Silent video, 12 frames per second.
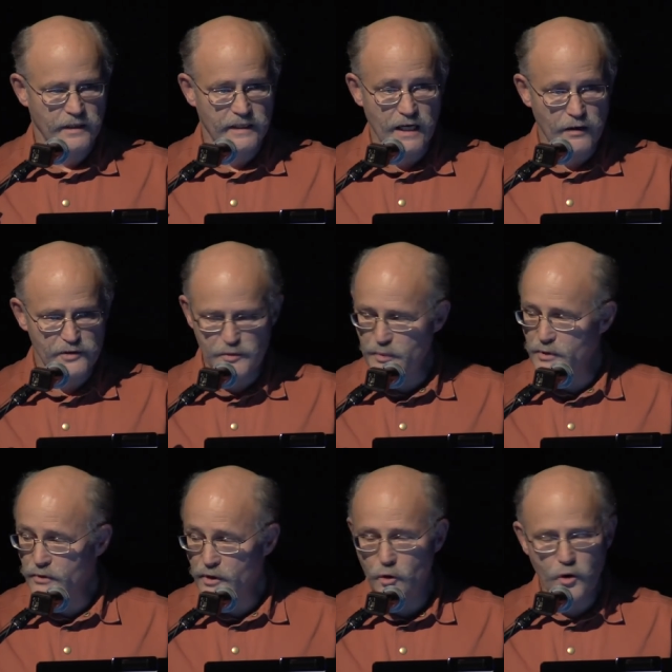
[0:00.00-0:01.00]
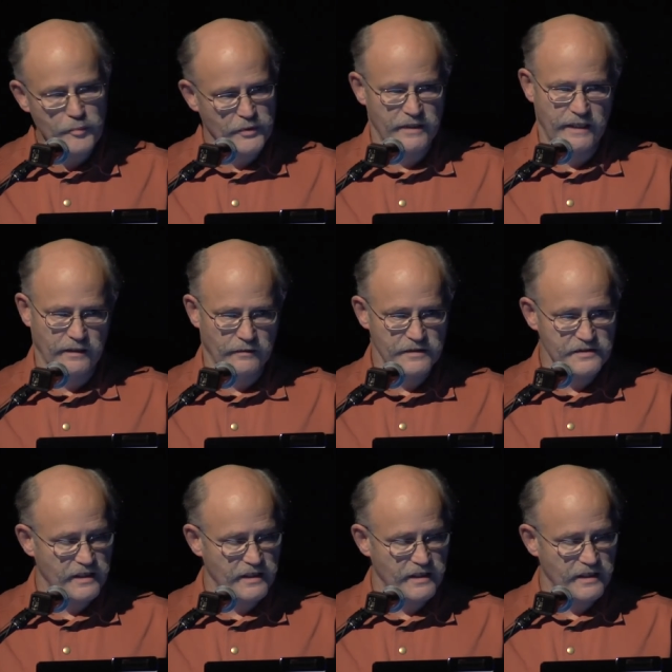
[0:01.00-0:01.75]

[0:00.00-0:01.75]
Now, it's pure corporate ignorance